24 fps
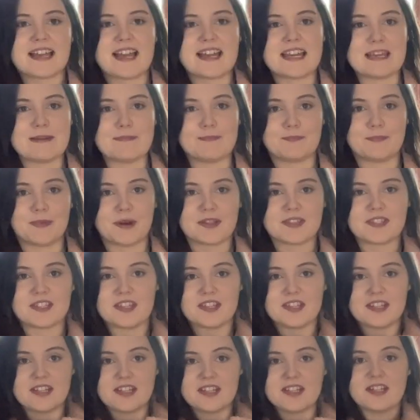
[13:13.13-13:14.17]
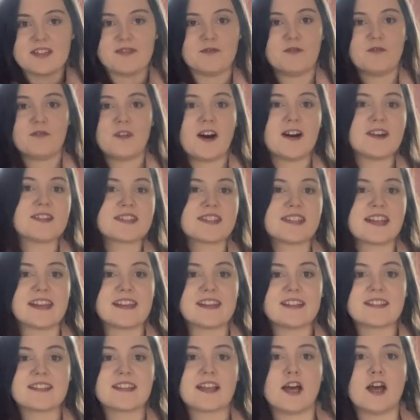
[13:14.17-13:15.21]
any button
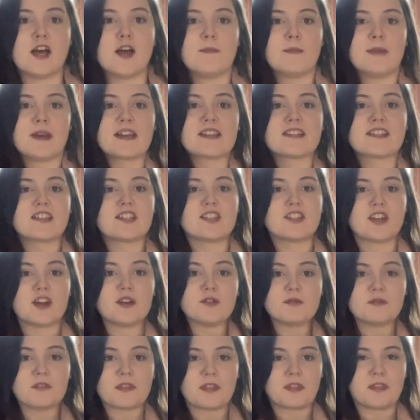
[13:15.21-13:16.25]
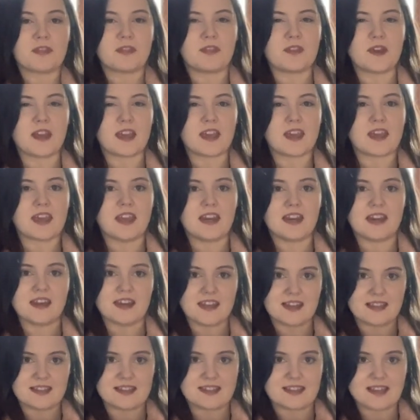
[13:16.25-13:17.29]
fastenings because I don't think it
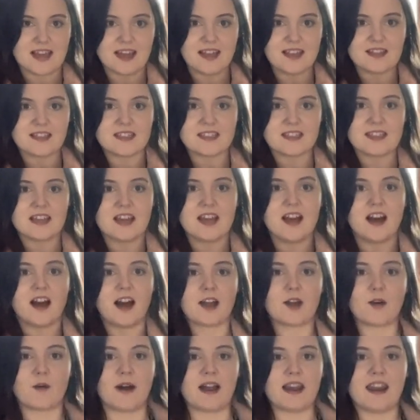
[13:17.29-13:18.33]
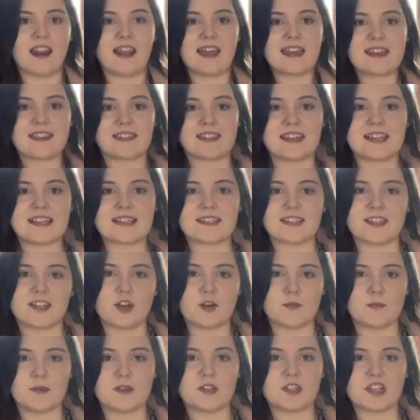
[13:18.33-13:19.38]
needs it. I quite like that it's an
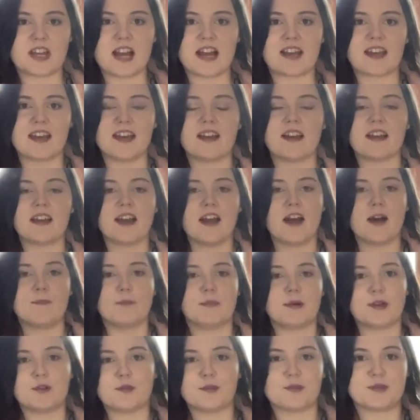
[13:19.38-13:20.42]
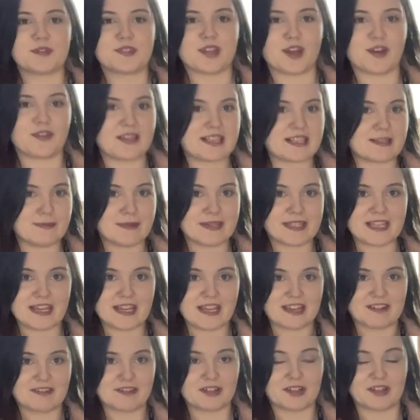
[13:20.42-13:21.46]
open jacket, but also this
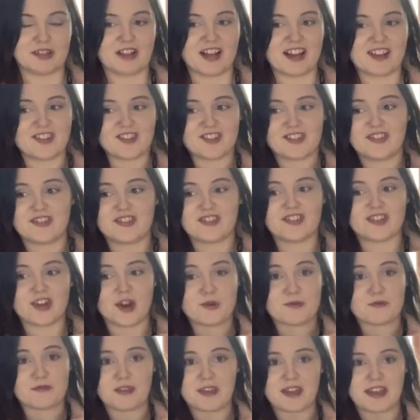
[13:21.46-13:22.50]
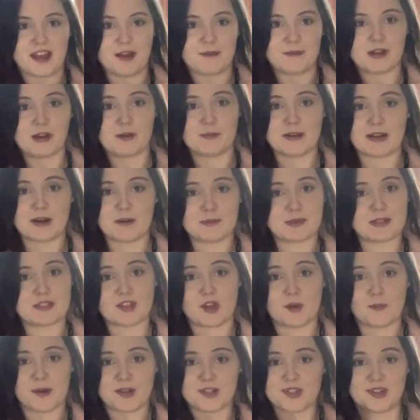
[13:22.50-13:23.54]
material I just don't think I'm going to be able to
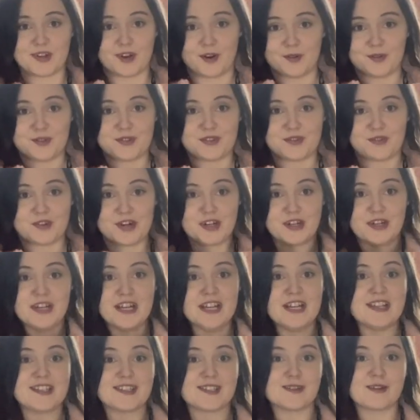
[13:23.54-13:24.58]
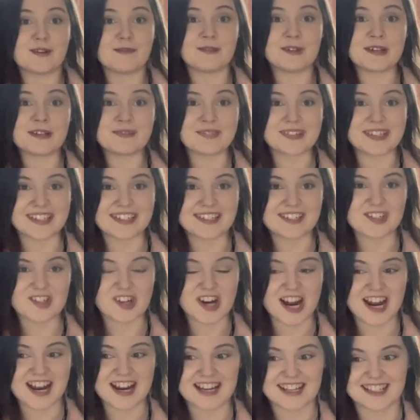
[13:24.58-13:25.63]
sew buttonholes through. So I'm not even going to
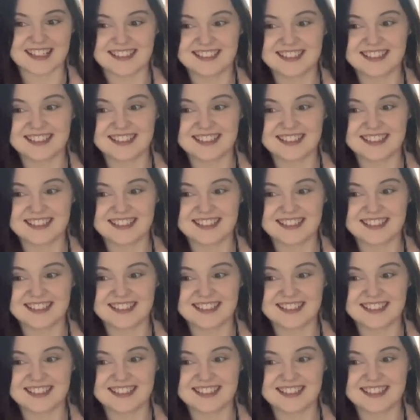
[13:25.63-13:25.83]
try.